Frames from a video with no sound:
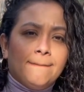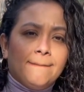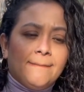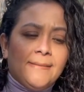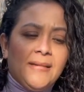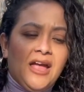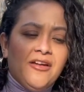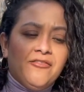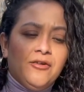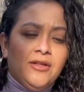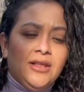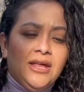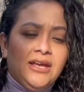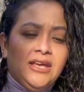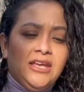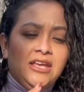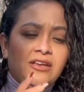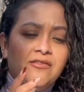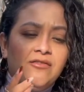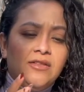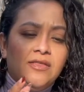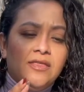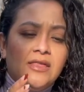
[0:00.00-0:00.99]
I feel like
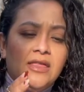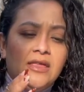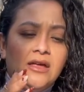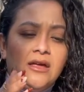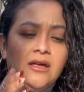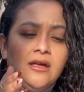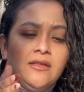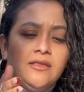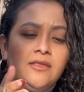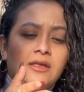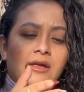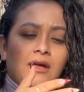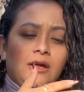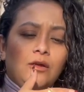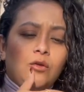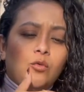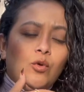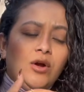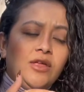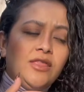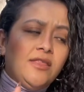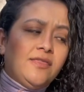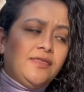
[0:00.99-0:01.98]
even the
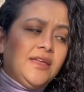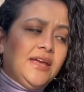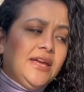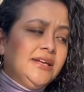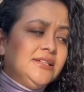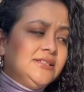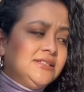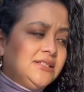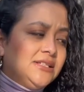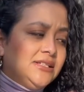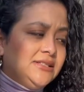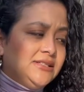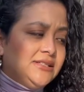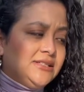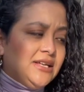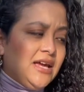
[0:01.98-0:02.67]
way that the incense